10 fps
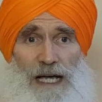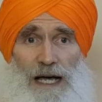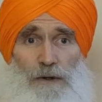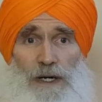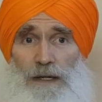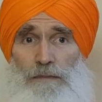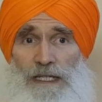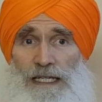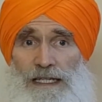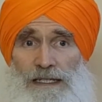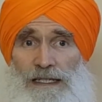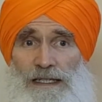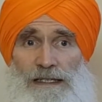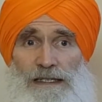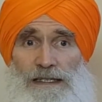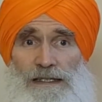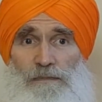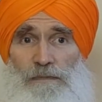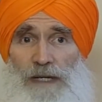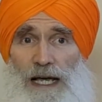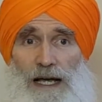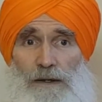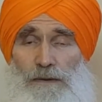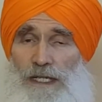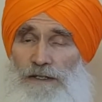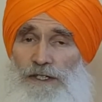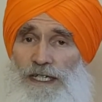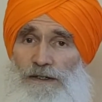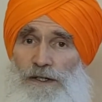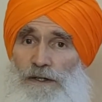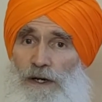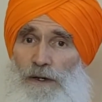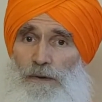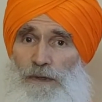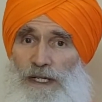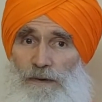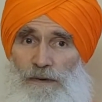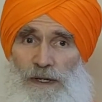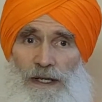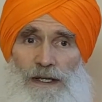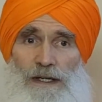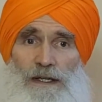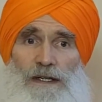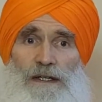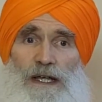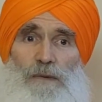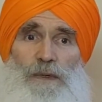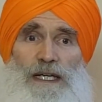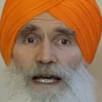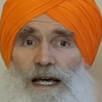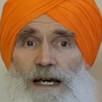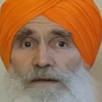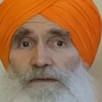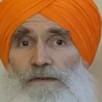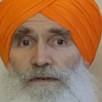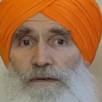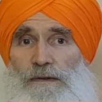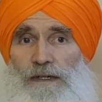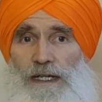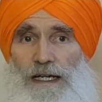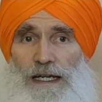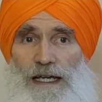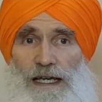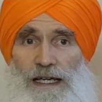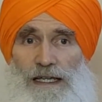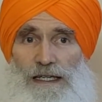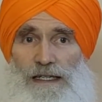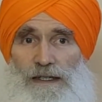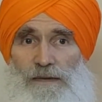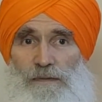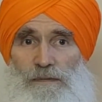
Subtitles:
how humbling and how touching to know that we have a